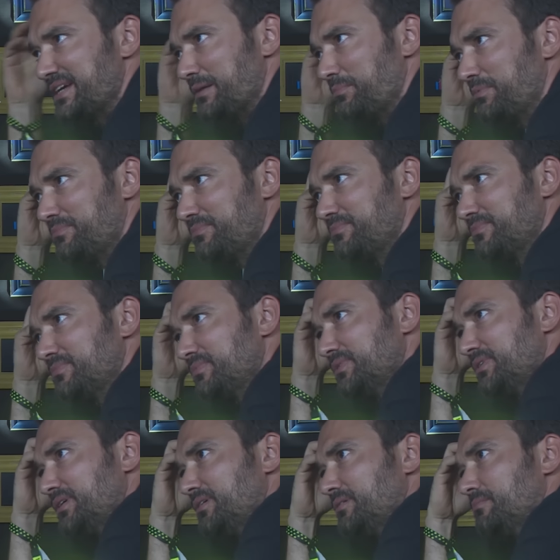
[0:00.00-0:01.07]
album. Which
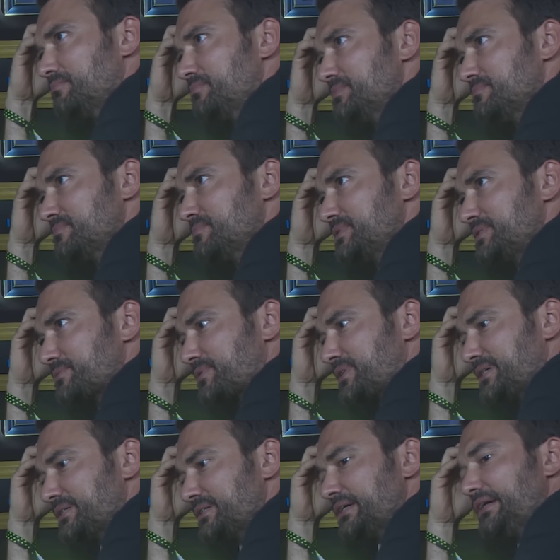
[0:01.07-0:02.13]
one? M Miss
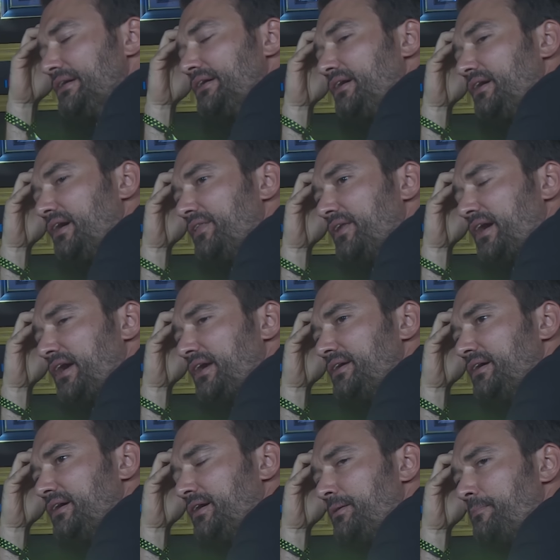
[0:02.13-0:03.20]
Right. Oh. And I,
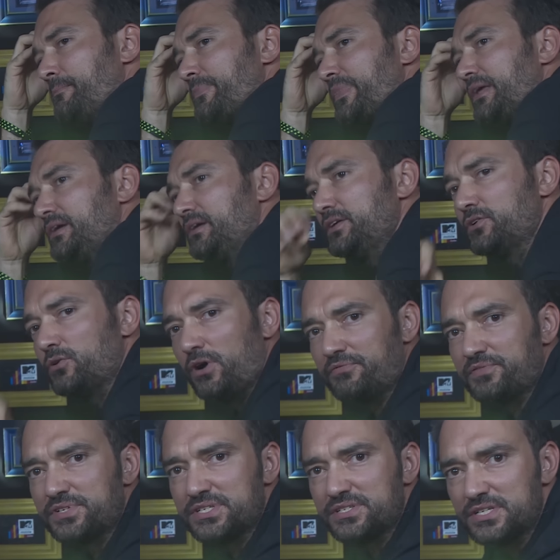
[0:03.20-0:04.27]
um, you know,
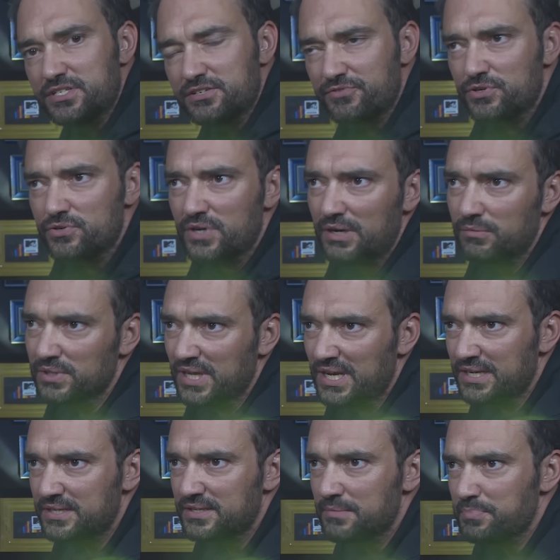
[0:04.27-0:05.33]
after this interview, I would
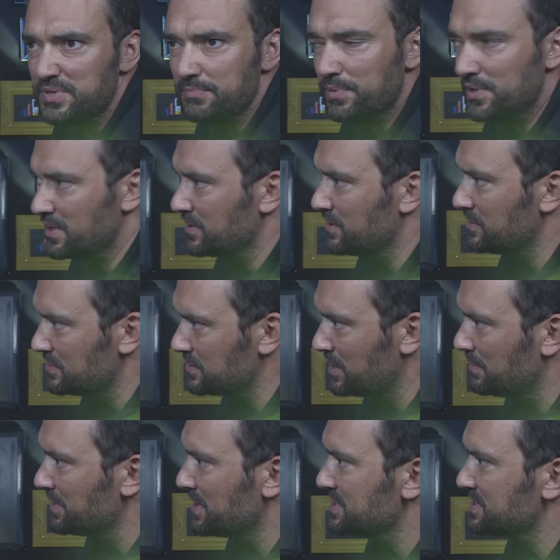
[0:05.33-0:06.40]
like the people go
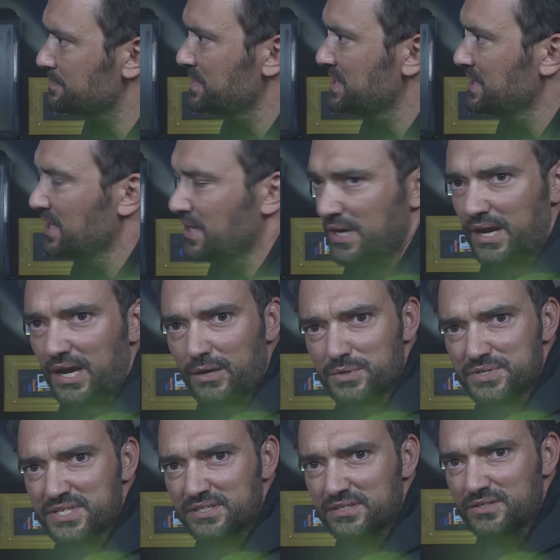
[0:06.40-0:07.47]
come and ask me how
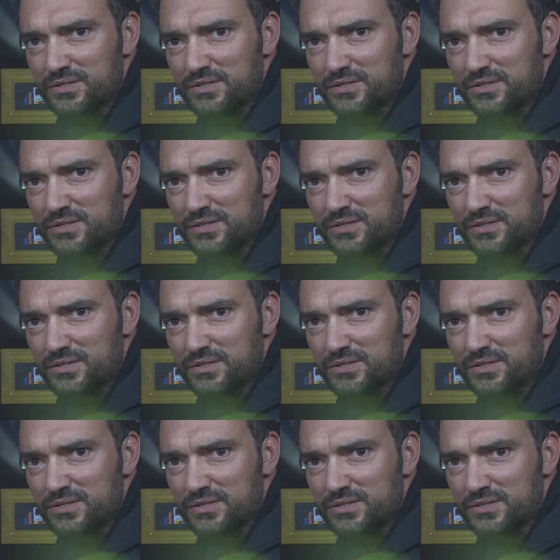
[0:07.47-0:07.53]
is it